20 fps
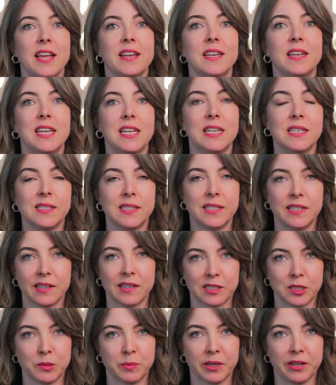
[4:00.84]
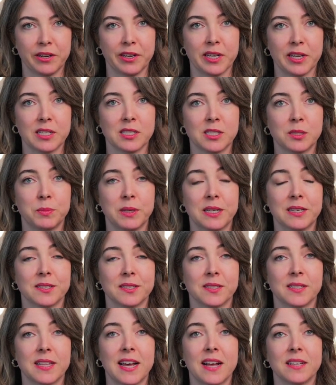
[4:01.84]
an easy experience,
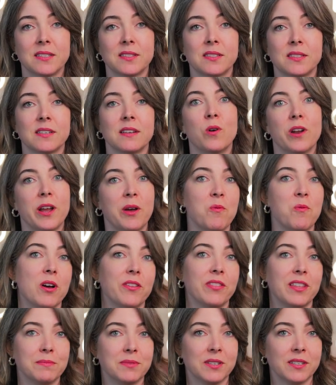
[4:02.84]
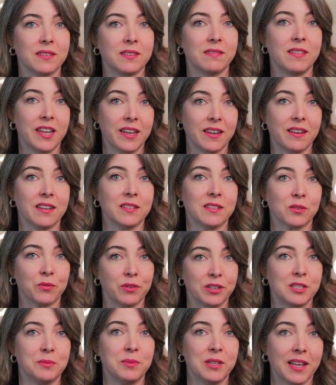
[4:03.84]
because that's what I want them to think it's
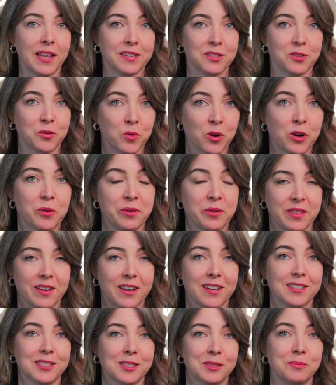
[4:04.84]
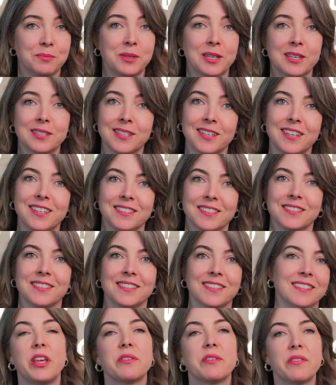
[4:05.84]
going to be like to work with us, because it is.
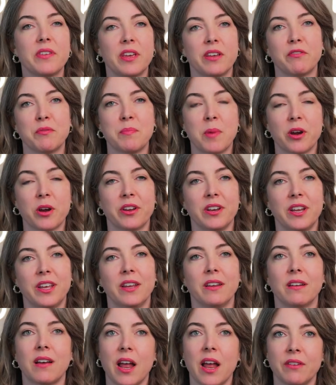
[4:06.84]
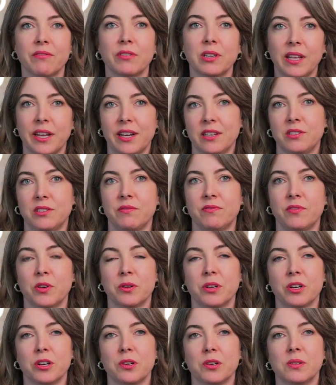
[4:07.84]
The other thing for marketing, kind of related to
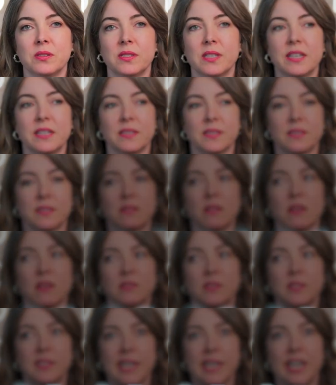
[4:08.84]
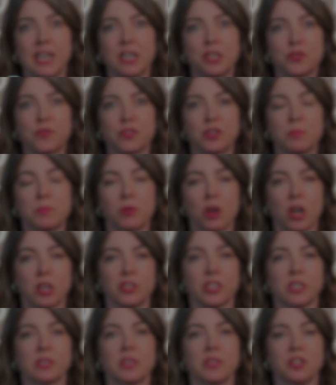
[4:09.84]
photos, is stage for the
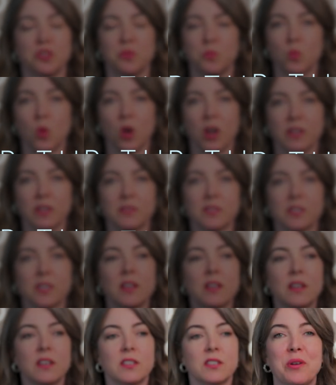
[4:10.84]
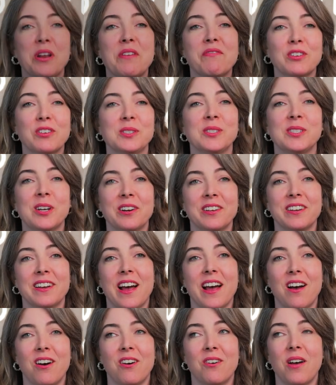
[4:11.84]
project that you want. When I first started
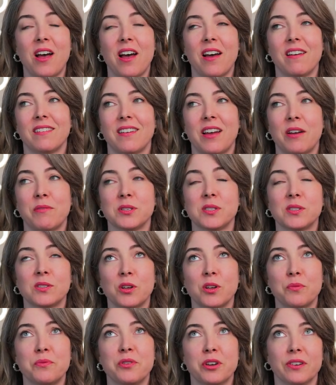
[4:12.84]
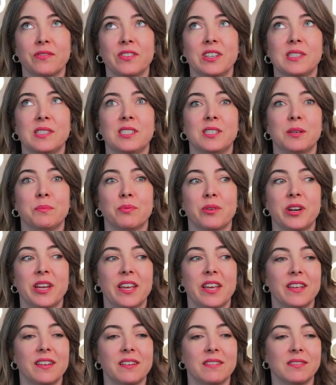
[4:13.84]
out, I was so nervous to bring
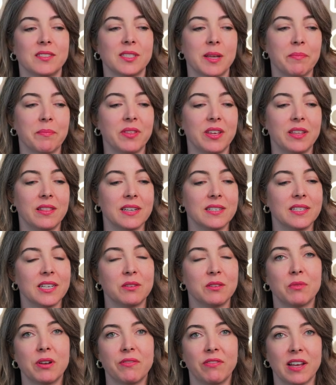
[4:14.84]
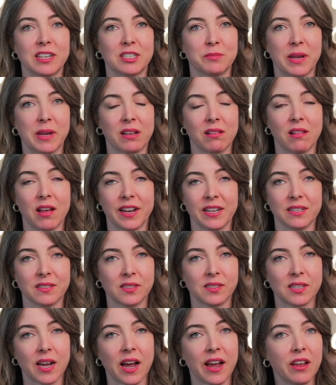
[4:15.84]
in something that didn't reflect my client's
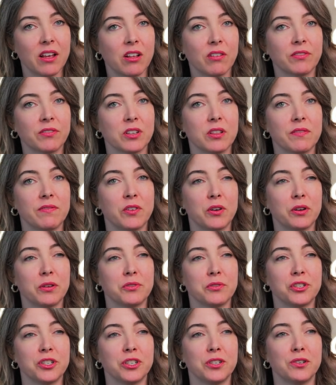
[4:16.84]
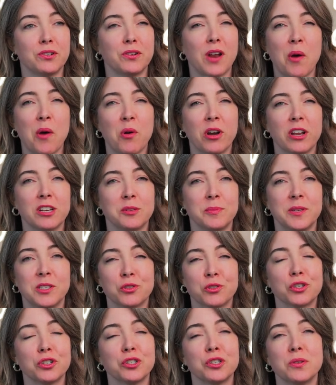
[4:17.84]
style for the photo shoot. I want it to be
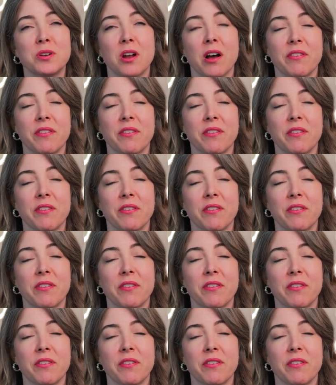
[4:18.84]
true and